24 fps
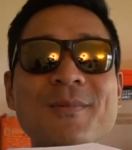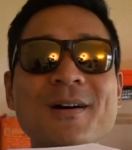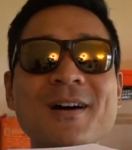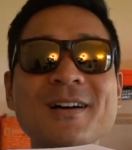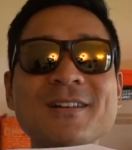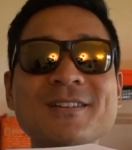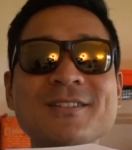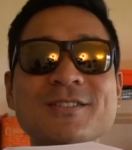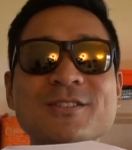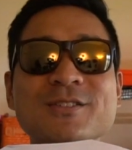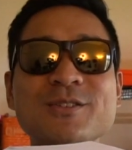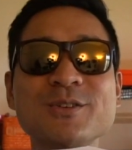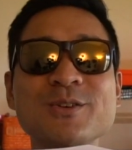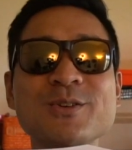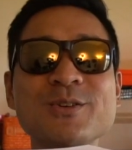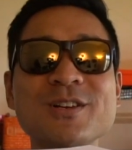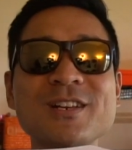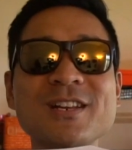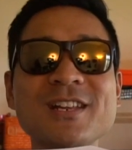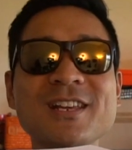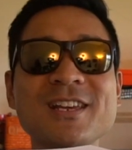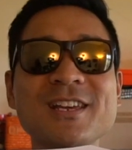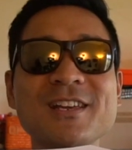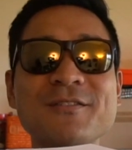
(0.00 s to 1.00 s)
much do you
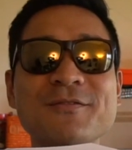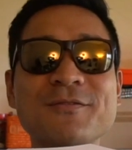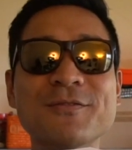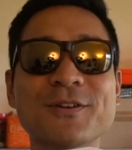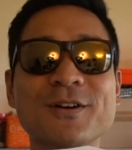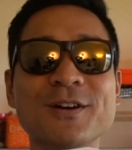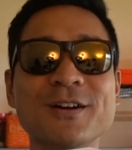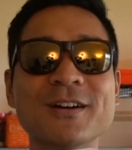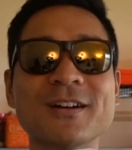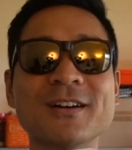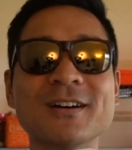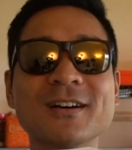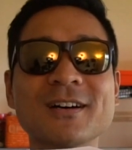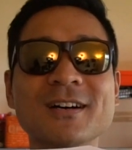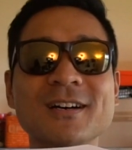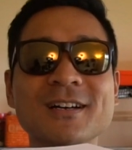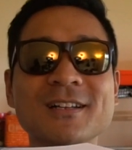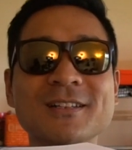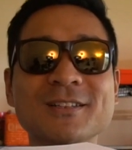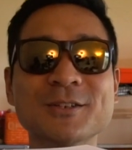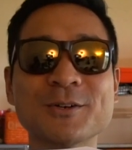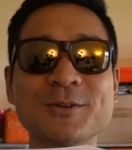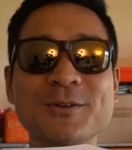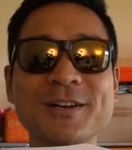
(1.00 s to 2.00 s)
need for
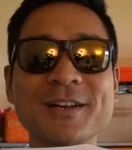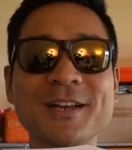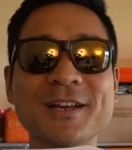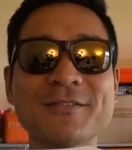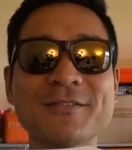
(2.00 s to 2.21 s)
a touring